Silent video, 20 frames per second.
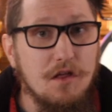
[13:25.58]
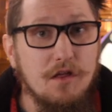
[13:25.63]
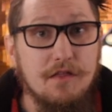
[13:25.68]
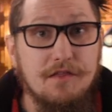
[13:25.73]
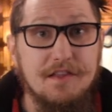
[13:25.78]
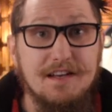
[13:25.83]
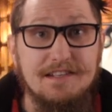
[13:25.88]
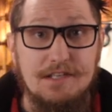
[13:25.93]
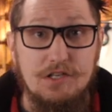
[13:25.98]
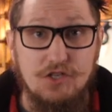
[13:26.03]

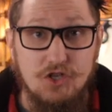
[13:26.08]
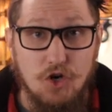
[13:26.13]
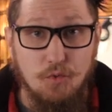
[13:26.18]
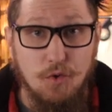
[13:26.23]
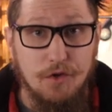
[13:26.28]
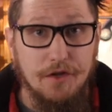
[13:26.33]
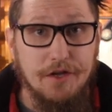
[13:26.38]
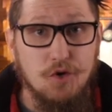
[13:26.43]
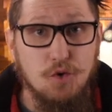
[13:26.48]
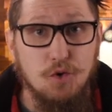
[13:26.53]
This is a
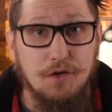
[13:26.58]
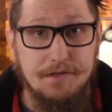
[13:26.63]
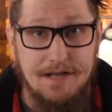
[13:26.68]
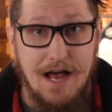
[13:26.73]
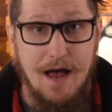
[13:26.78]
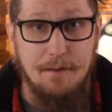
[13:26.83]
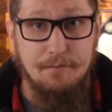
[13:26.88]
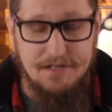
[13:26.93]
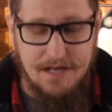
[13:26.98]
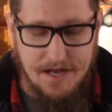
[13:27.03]
really cool
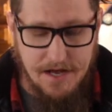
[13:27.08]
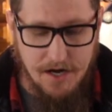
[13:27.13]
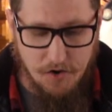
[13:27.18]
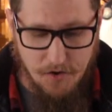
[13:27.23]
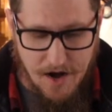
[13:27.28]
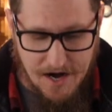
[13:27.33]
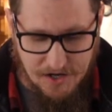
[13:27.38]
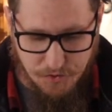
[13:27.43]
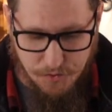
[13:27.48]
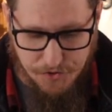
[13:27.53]
time to
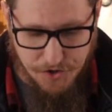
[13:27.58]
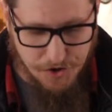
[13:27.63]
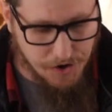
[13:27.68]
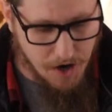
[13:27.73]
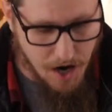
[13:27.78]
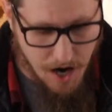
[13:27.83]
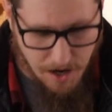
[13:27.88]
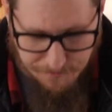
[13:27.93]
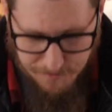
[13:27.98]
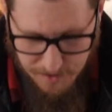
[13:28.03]
interact with your
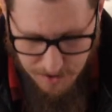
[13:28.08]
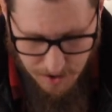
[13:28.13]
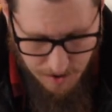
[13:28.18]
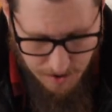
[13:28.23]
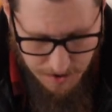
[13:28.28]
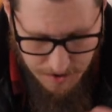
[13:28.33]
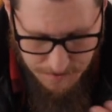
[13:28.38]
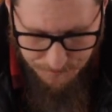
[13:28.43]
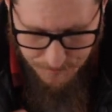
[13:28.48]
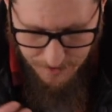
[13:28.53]
coffee
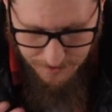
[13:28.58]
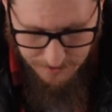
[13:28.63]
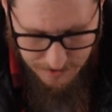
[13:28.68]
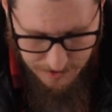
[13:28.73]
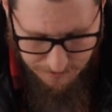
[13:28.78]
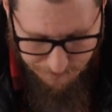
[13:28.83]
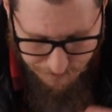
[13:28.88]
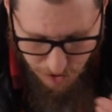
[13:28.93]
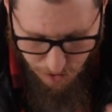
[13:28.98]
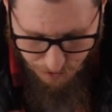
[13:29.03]
and
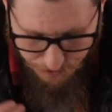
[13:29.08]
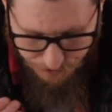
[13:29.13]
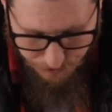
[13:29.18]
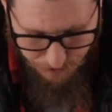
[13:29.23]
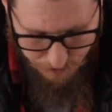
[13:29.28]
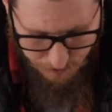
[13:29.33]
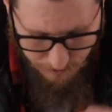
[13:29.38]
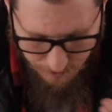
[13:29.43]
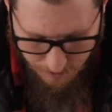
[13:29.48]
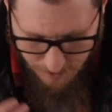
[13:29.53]
get those
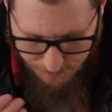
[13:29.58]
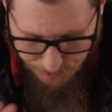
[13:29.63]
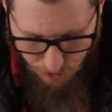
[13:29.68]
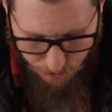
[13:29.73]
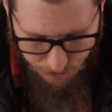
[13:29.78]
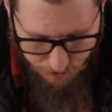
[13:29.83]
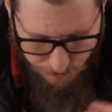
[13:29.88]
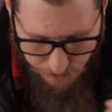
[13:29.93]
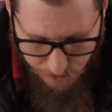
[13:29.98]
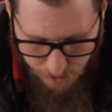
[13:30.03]

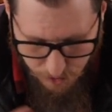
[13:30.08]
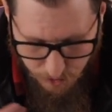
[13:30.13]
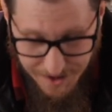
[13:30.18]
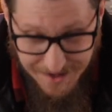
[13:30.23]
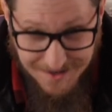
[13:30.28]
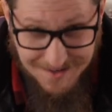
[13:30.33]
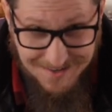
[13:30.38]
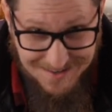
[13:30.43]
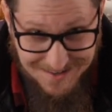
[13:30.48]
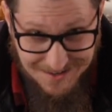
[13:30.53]
little
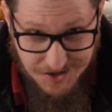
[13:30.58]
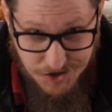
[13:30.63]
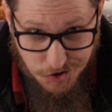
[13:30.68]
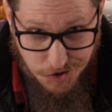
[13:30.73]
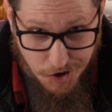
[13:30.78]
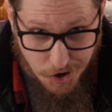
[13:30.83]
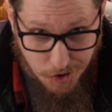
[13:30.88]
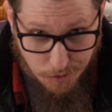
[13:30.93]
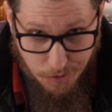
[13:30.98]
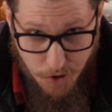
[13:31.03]

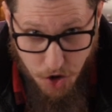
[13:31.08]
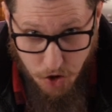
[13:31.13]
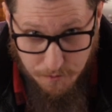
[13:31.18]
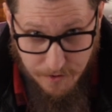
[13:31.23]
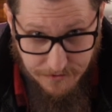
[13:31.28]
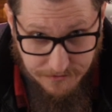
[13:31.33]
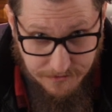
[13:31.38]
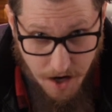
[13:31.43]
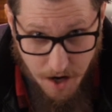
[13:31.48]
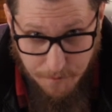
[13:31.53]
initial
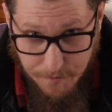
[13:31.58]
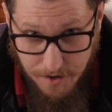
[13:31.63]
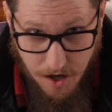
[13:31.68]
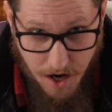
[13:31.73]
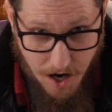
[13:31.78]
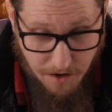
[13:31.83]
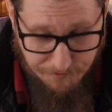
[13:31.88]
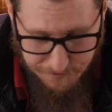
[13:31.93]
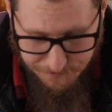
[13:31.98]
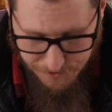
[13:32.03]
aromas coming
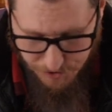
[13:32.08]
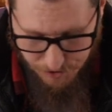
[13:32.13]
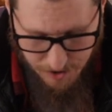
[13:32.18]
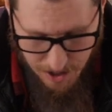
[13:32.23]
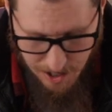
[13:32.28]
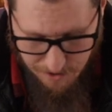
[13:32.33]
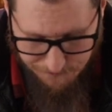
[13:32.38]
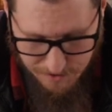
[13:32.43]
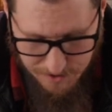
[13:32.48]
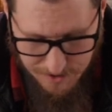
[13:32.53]
off of your
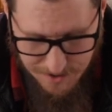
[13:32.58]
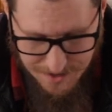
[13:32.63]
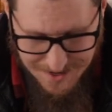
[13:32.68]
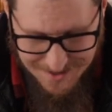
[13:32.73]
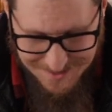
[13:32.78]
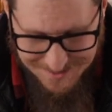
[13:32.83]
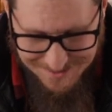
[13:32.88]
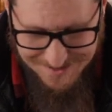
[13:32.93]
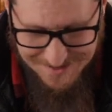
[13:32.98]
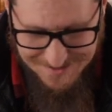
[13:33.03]
coffee.
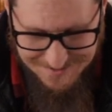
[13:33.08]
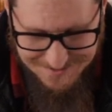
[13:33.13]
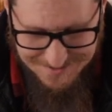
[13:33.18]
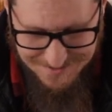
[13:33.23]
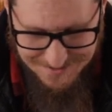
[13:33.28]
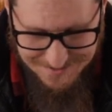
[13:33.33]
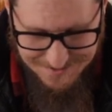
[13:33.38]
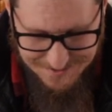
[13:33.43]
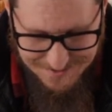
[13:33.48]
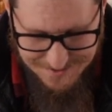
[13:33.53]
This
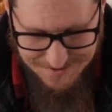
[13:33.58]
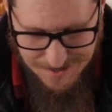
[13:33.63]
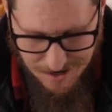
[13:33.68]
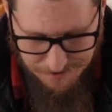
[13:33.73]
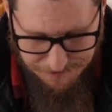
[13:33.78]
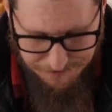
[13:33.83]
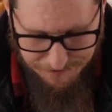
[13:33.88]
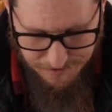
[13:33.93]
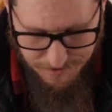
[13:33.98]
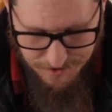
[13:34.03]

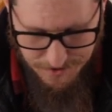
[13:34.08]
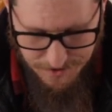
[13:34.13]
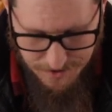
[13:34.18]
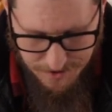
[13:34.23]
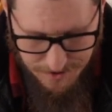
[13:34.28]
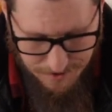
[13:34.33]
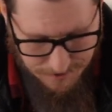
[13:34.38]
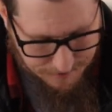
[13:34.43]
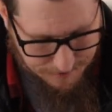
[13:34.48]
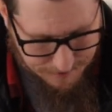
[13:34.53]
stuff
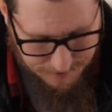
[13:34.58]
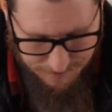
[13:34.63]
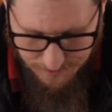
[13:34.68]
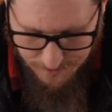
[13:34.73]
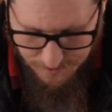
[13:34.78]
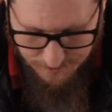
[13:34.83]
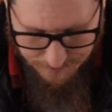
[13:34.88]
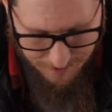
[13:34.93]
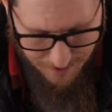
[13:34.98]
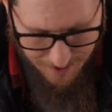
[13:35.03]
is
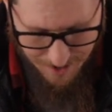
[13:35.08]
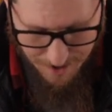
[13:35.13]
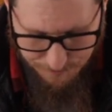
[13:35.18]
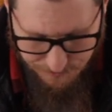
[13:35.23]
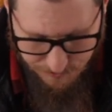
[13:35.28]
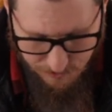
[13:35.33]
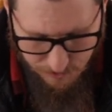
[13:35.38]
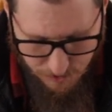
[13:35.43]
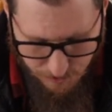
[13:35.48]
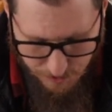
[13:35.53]

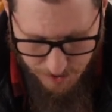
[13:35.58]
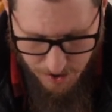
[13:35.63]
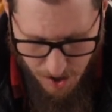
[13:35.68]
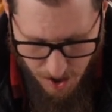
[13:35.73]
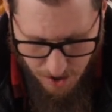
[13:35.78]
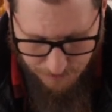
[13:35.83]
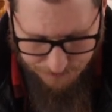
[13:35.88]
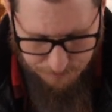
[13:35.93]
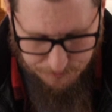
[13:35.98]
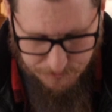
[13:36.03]
absolutely
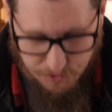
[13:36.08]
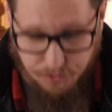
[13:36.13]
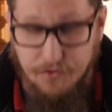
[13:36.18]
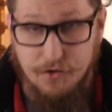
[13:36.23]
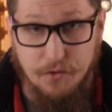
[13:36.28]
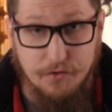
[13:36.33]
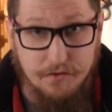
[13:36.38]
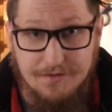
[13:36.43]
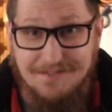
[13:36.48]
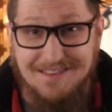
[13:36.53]
awesome. So
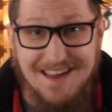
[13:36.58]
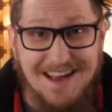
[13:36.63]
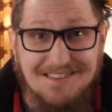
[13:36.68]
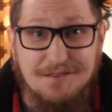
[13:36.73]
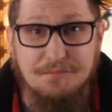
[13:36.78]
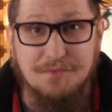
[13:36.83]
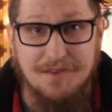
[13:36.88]
take some